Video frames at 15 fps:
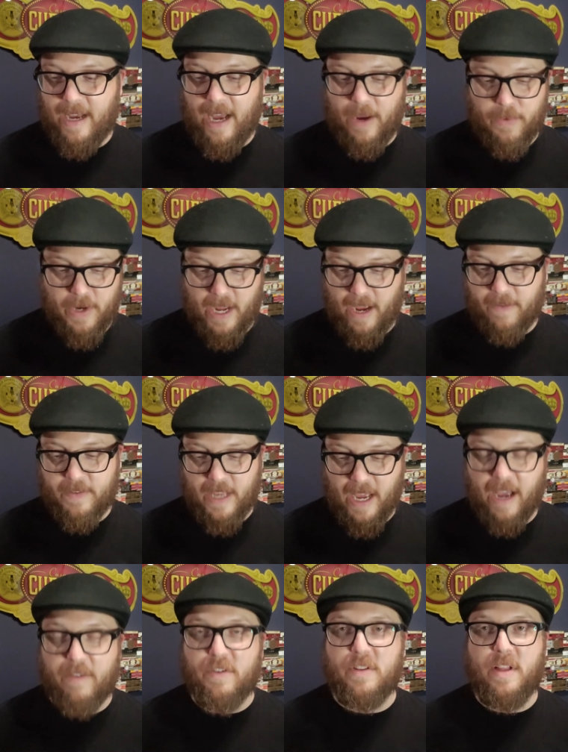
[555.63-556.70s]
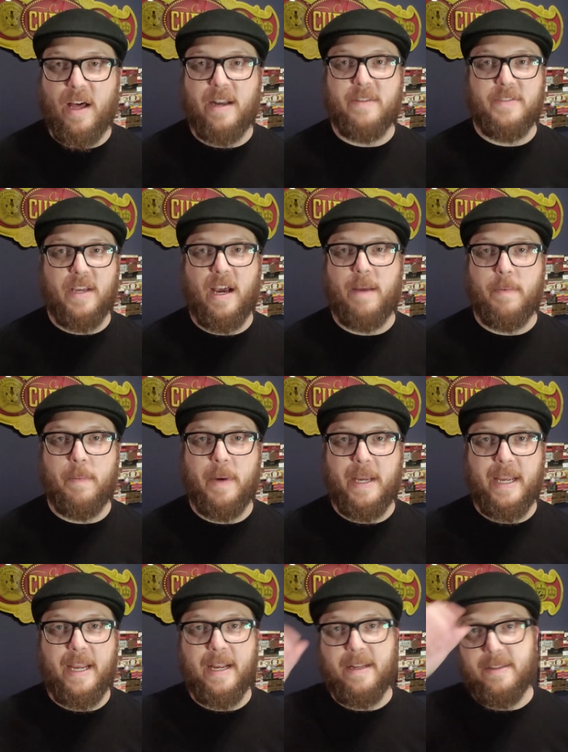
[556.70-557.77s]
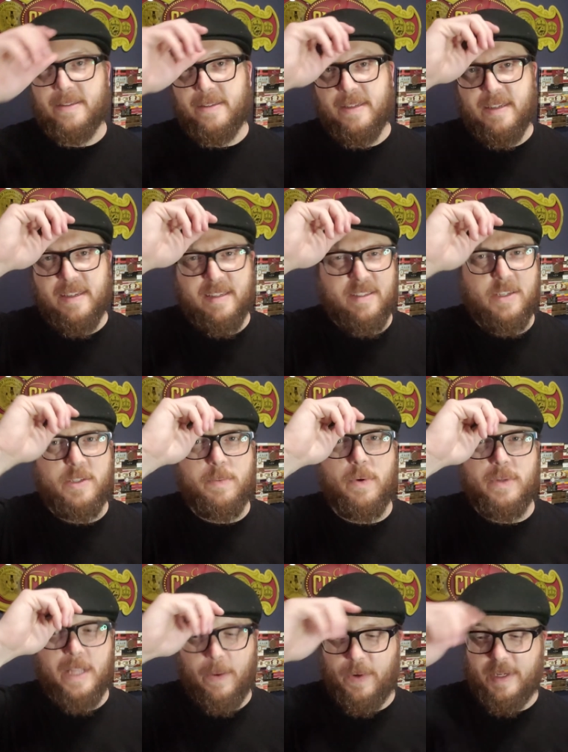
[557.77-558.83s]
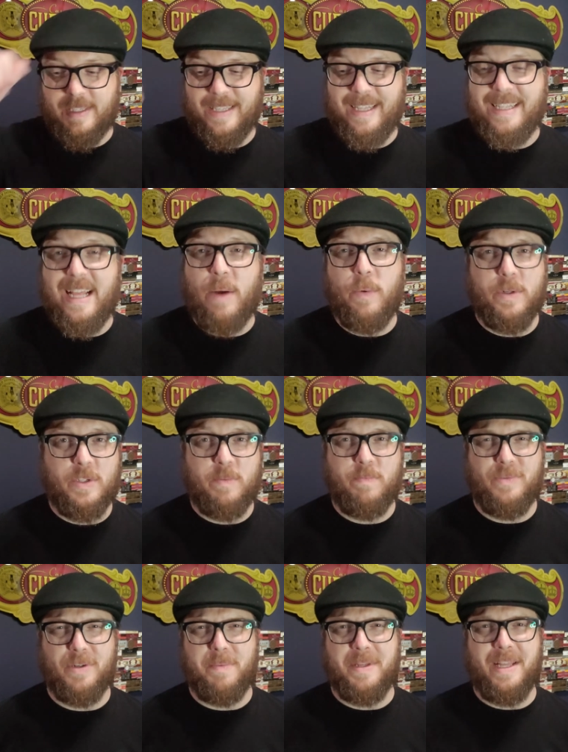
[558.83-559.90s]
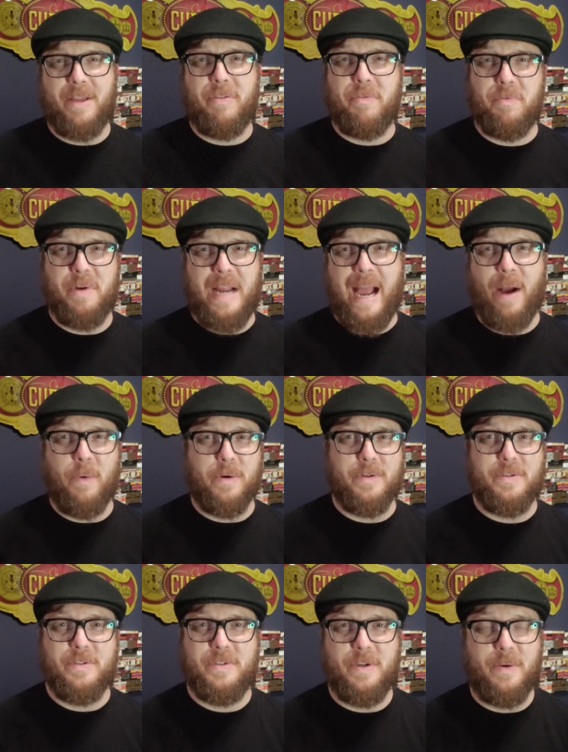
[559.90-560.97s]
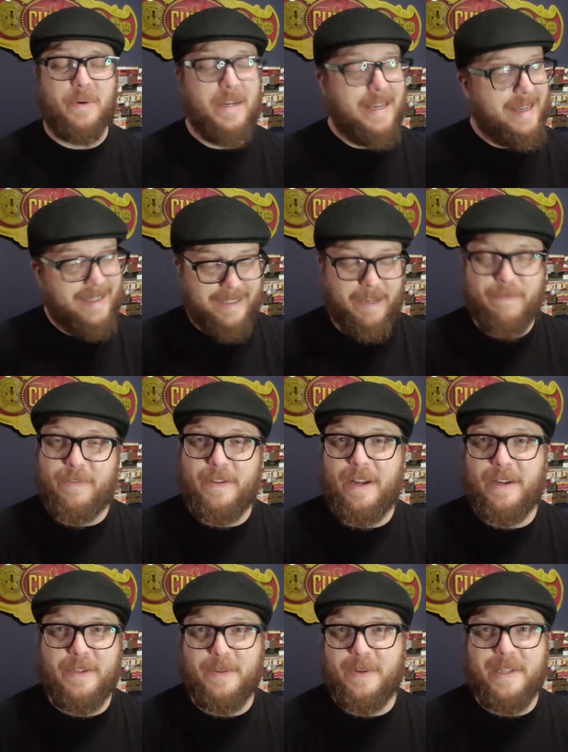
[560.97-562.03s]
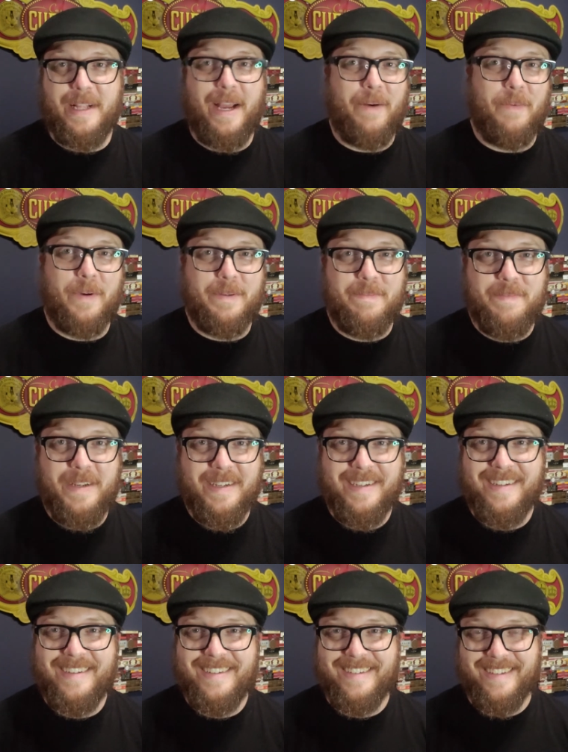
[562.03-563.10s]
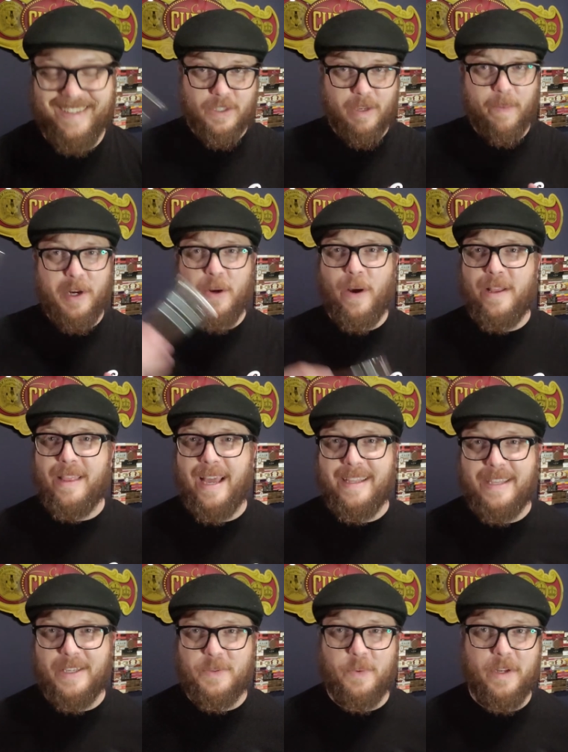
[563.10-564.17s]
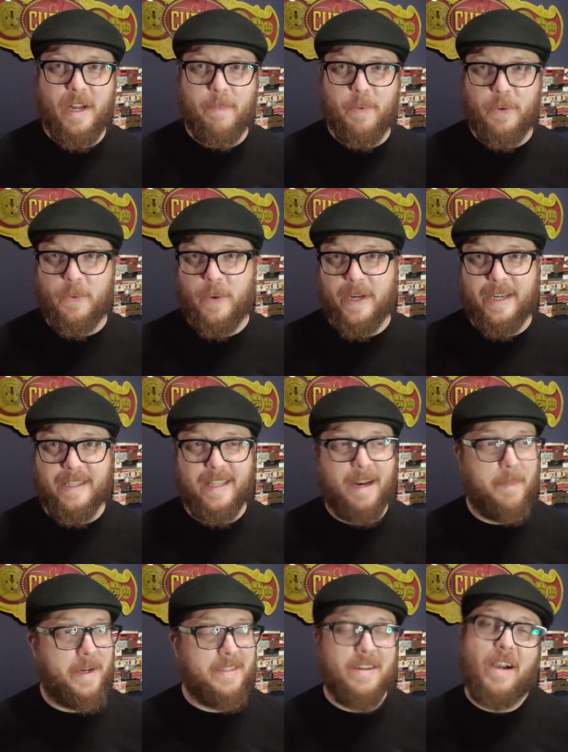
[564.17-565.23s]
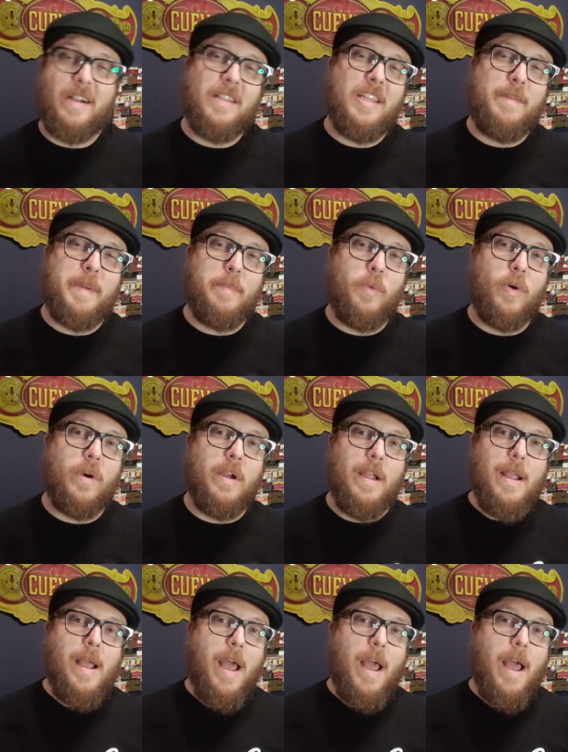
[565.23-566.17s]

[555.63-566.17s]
I would have to have a lot of time on my hands to smoke that one, because I think that one took me like 3 hours, so definitely not doing that one. So I'm going to go ahead and light this one up real quick, and then I'm going to talk a little bit more